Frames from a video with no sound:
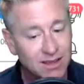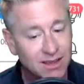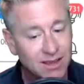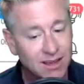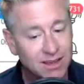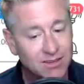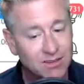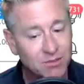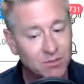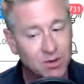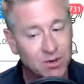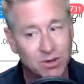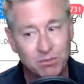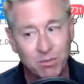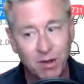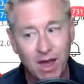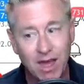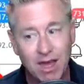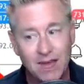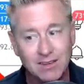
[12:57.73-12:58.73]
you got some
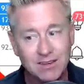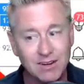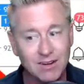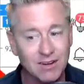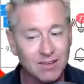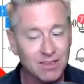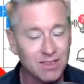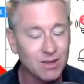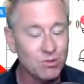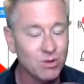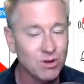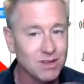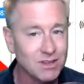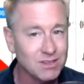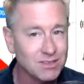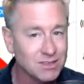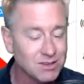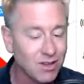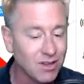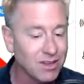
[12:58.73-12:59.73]
good buys here. I think we're
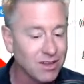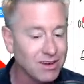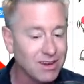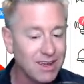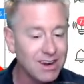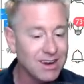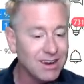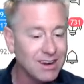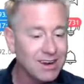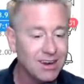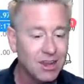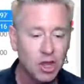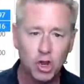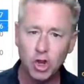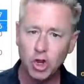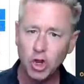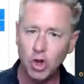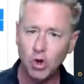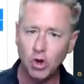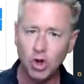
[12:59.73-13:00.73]
consolidating.
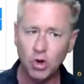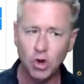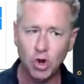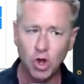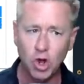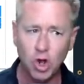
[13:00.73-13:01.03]
No, no,